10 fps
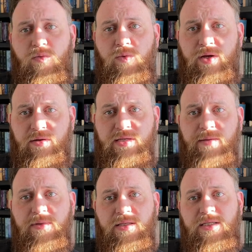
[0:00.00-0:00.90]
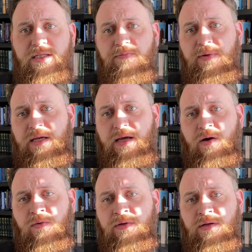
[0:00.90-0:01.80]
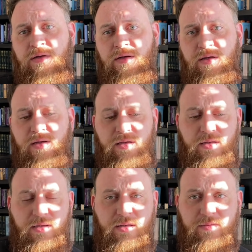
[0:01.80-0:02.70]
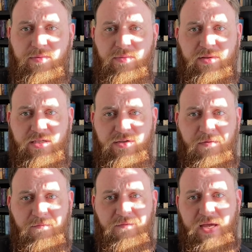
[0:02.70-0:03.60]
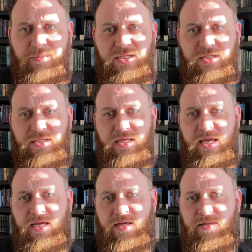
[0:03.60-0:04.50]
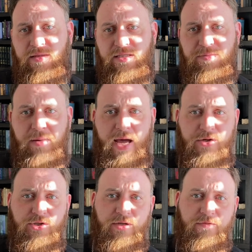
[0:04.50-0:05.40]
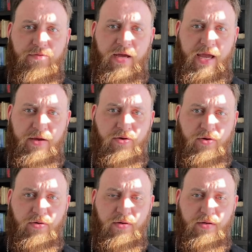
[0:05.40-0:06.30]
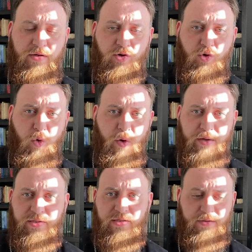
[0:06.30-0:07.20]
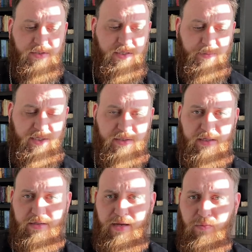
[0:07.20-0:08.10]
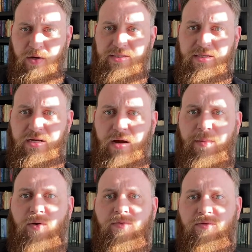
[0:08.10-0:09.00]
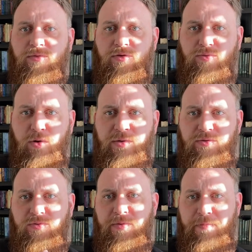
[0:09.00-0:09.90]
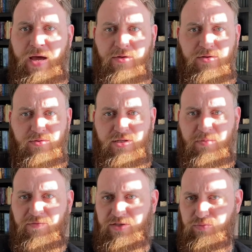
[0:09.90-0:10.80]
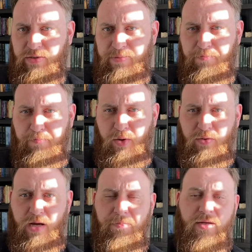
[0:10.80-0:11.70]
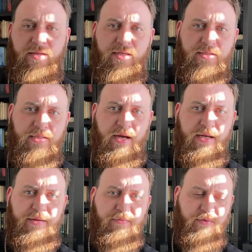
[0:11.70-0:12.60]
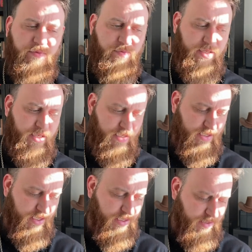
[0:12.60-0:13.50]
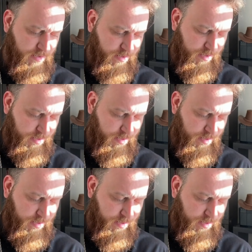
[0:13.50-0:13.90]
we are tempted to speak out, then this venomous snake, this passion of anger, coils in our stomachs and wants to come out through the throat and through the mouth. Some of us really burn up on the inside and we get heated.